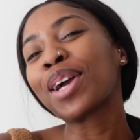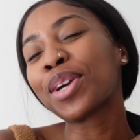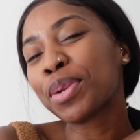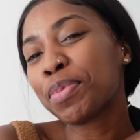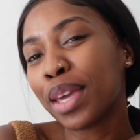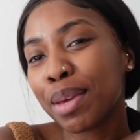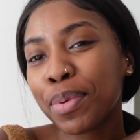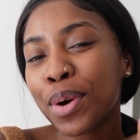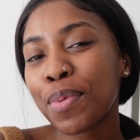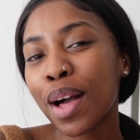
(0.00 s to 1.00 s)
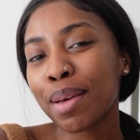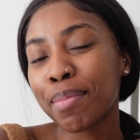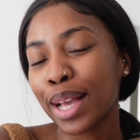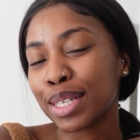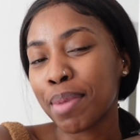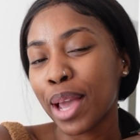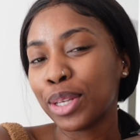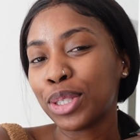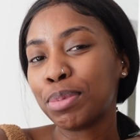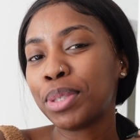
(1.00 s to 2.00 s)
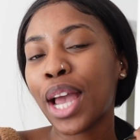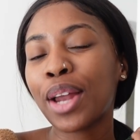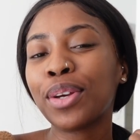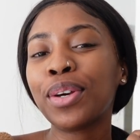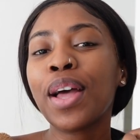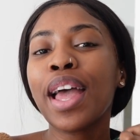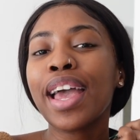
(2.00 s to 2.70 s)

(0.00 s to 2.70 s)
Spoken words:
Good people, welcome back to my YouTube channel.